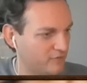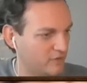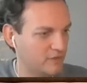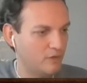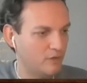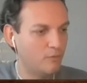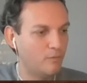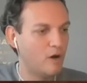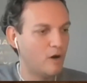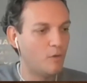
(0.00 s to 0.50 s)

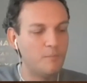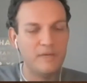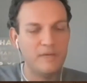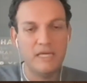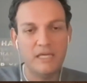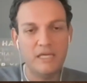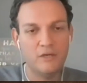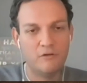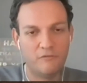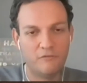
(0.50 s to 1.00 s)
the
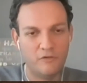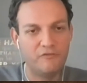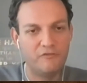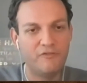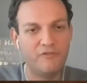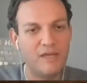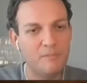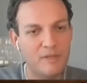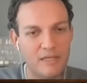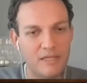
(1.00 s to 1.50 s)
well-being of your
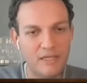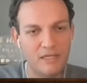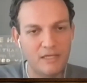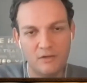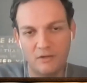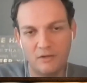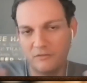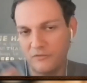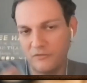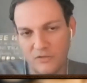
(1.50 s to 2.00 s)
family,
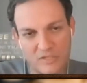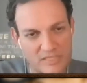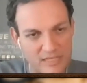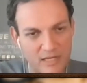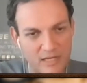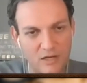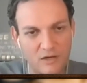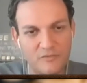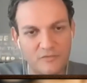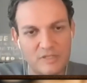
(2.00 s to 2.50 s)
of
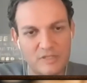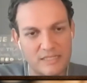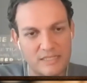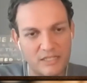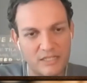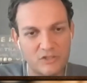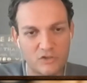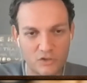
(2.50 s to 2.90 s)
yourself, etc.